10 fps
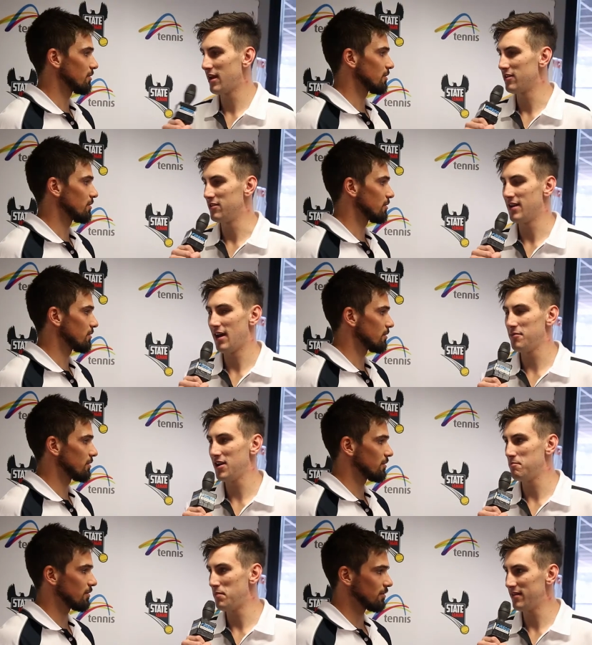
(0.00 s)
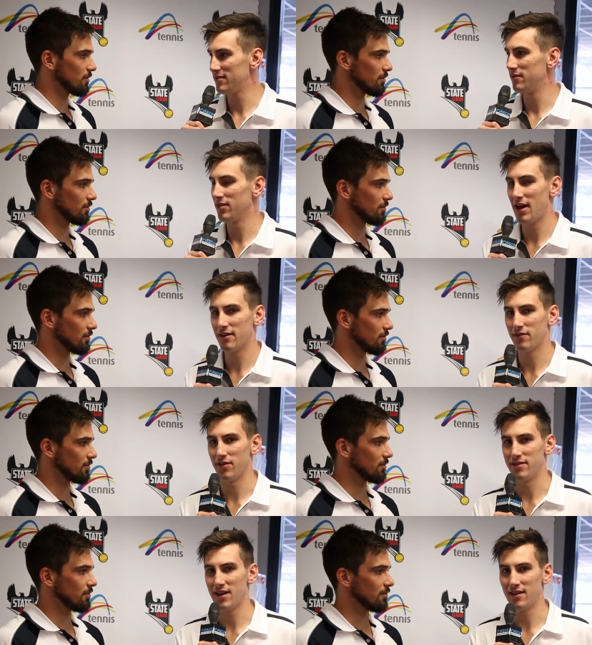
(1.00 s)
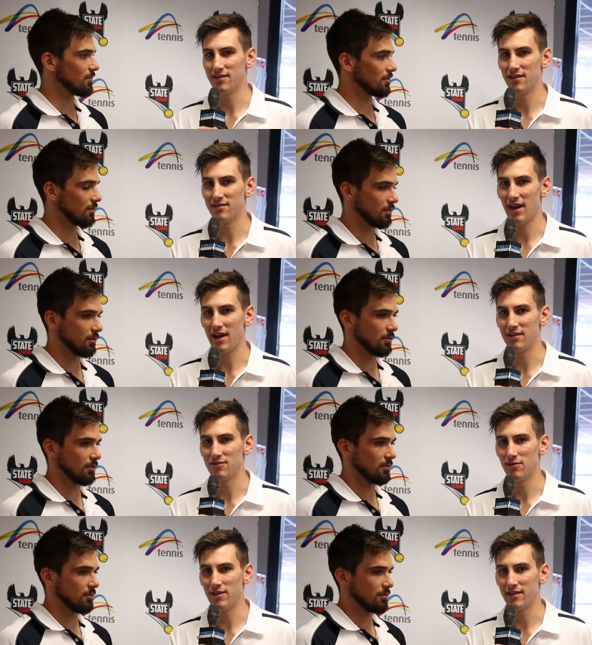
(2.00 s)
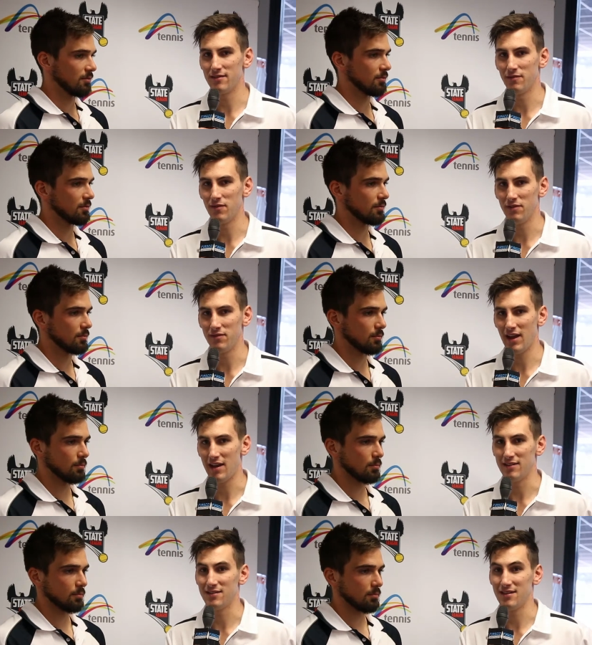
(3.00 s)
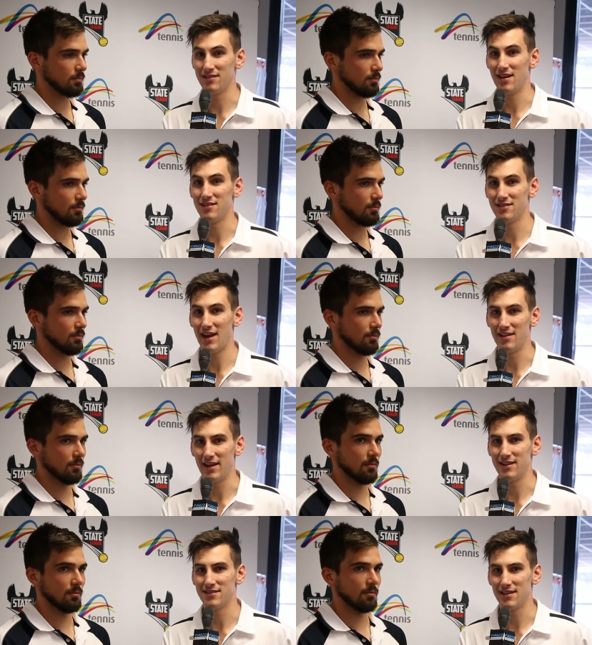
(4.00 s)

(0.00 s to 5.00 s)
Speaker 1: Thank you, Damian. Best of luck for the Tennis SA 2015-16 State League